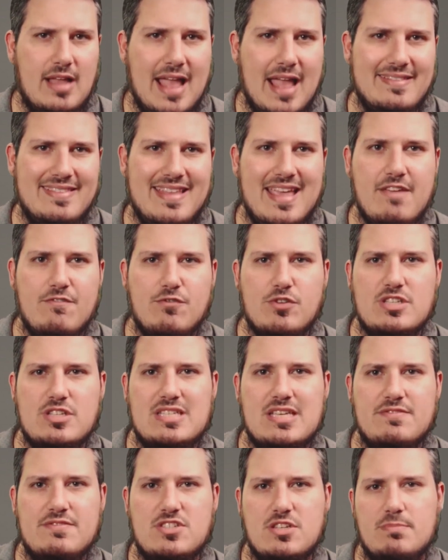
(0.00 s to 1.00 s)
and they've
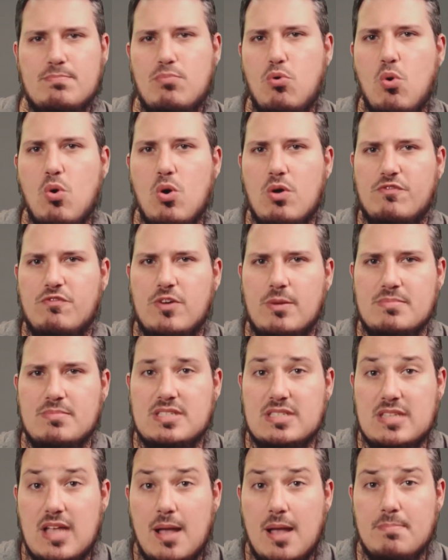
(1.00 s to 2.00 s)
received support from
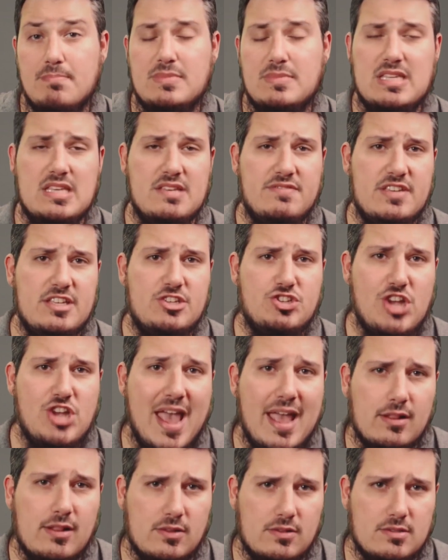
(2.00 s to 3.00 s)
some TV
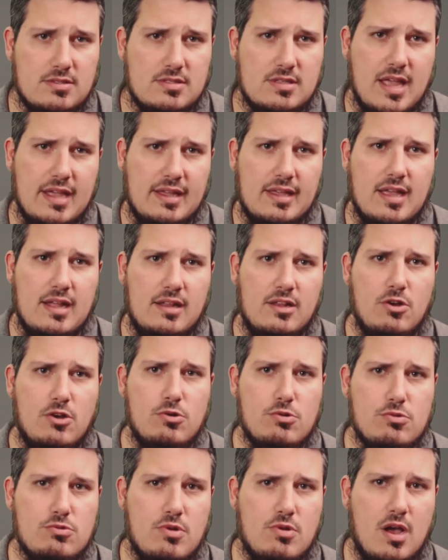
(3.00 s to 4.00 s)
channels like Al
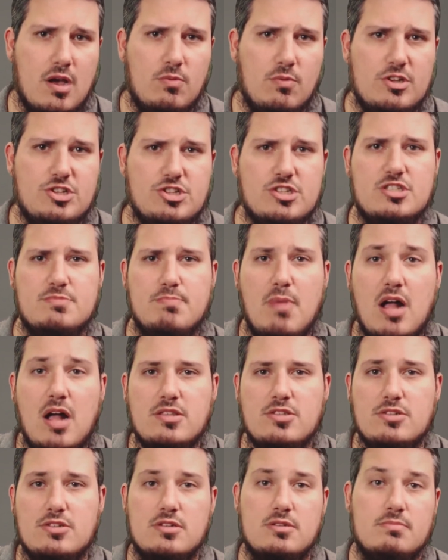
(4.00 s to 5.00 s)
Hurra, which is
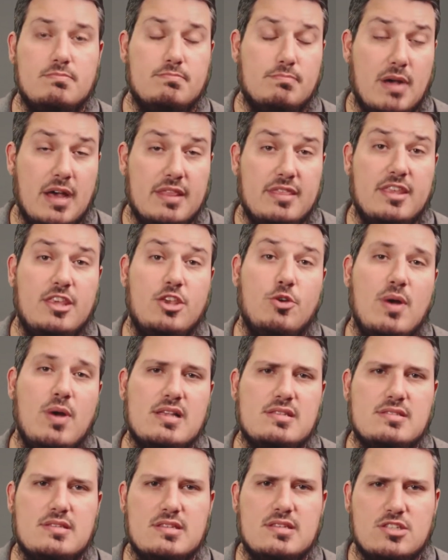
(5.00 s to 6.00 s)
sponsored by the
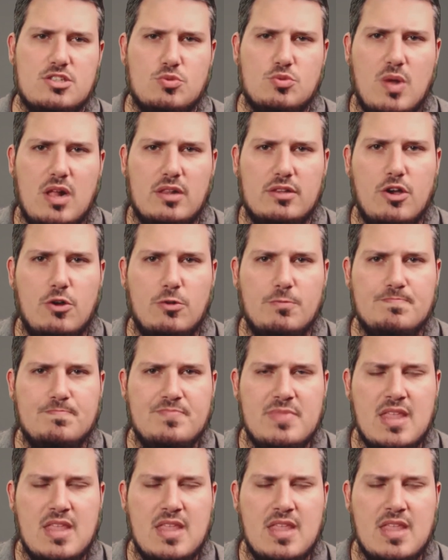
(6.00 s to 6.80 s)
US, as is well known.